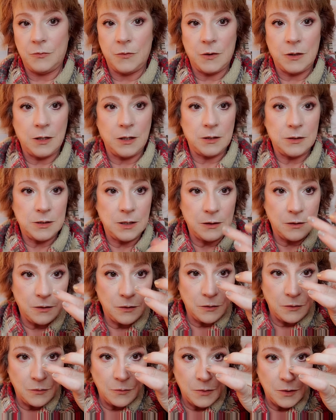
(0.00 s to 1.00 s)
I can take a
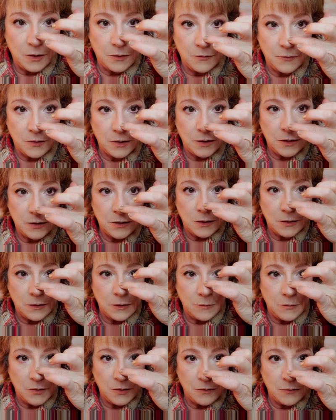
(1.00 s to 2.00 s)
little bit right down
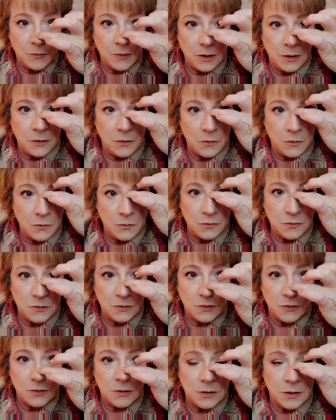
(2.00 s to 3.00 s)
the middle of my nose
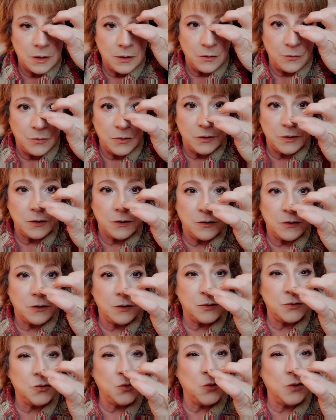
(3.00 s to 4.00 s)
just to help with the
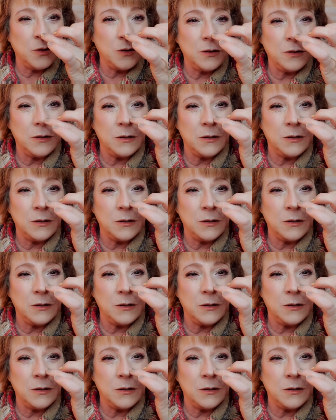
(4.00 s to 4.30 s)
contour.